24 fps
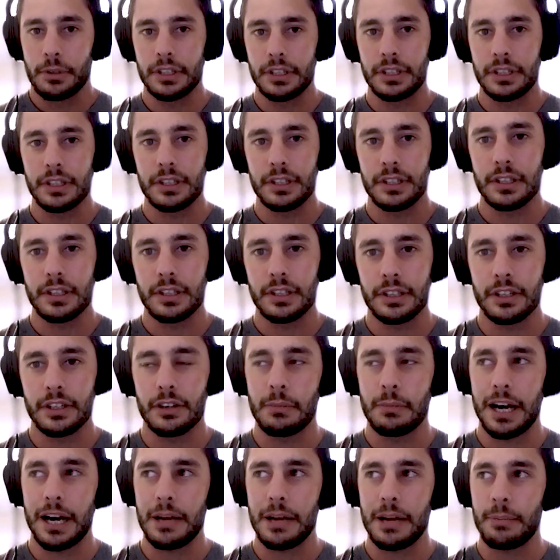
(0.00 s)
But,
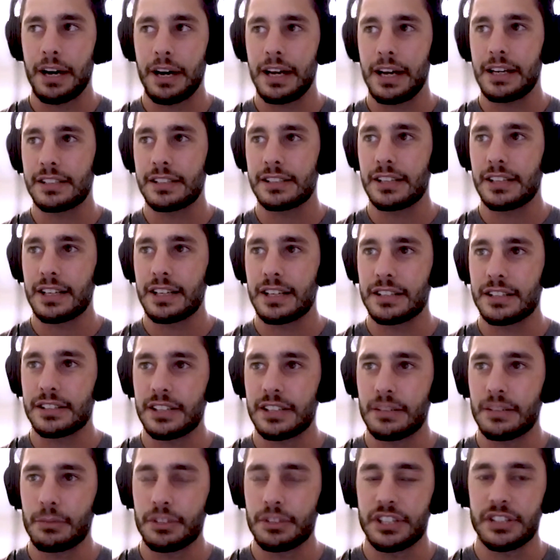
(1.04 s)
my bias
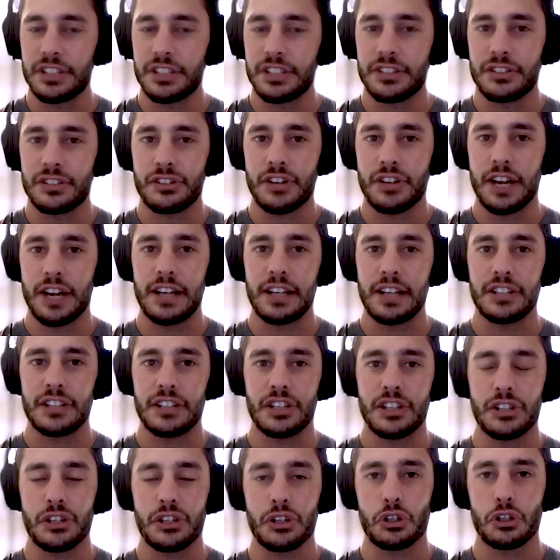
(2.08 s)
says that resistance training
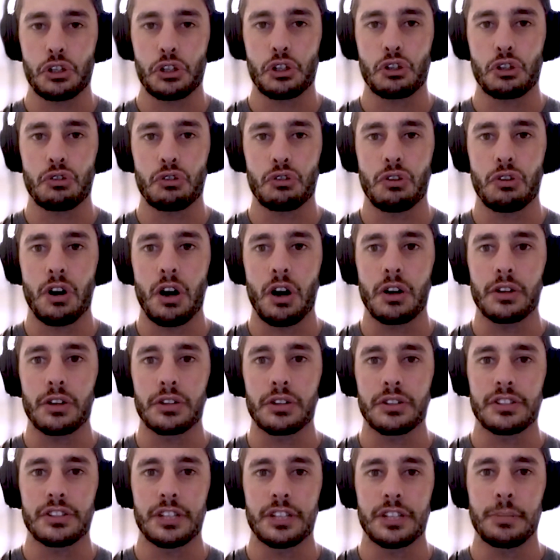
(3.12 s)
is just a
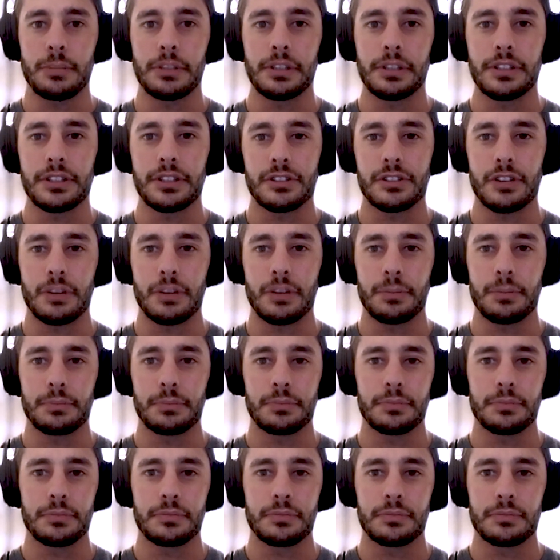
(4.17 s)
stronger stimulus. So
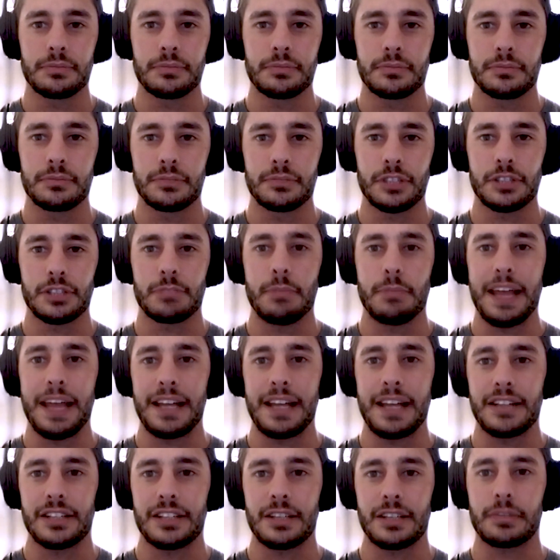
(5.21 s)
I'm just
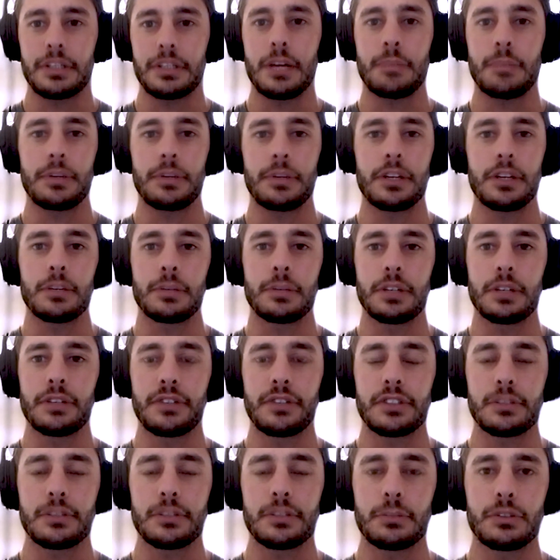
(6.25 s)
making something up here. But
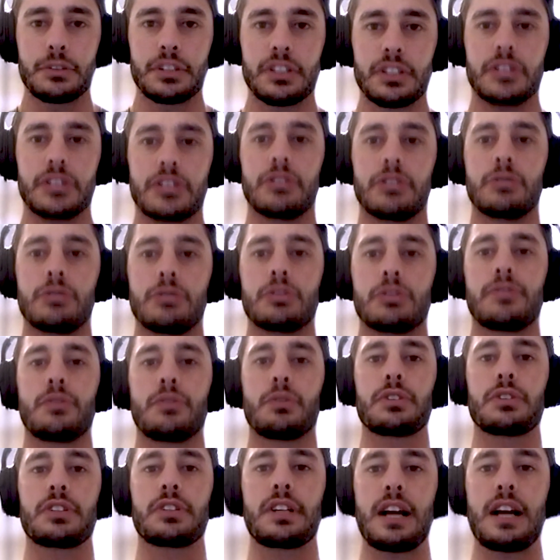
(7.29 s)
if it's a musician who's
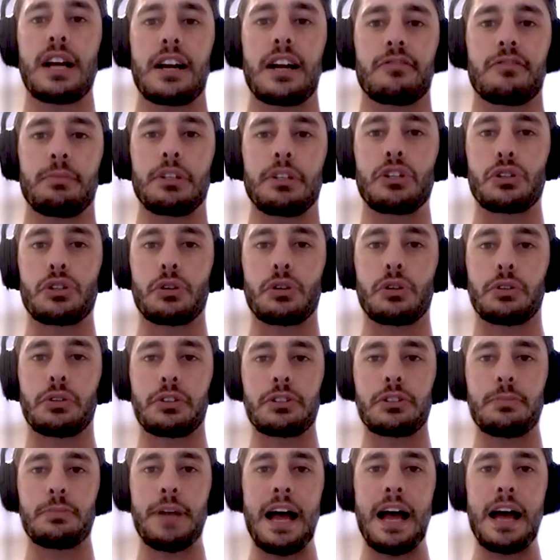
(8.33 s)
forced to kind of be
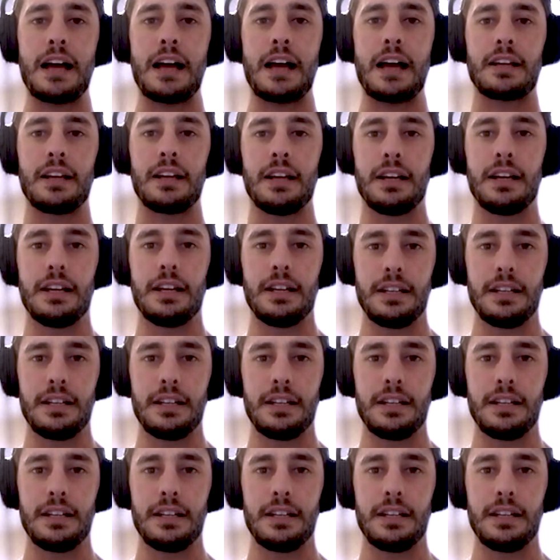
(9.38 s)
shoulders back,